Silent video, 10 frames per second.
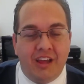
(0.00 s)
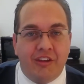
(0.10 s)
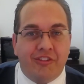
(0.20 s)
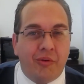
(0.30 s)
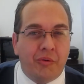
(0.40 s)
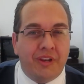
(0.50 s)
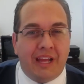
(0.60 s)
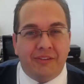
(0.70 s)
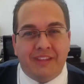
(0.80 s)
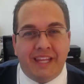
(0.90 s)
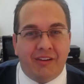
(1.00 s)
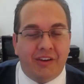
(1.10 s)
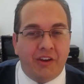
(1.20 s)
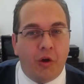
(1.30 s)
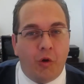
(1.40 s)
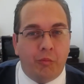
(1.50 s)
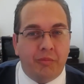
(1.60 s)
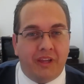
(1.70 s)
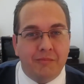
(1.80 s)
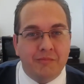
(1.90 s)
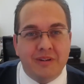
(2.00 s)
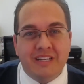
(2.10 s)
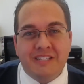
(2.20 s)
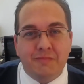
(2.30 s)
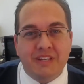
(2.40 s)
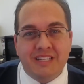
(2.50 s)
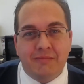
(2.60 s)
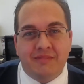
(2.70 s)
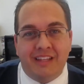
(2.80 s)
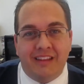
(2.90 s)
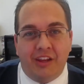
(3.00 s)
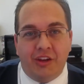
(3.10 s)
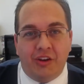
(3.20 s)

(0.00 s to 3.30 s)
throwing out there and hoping. It must be something that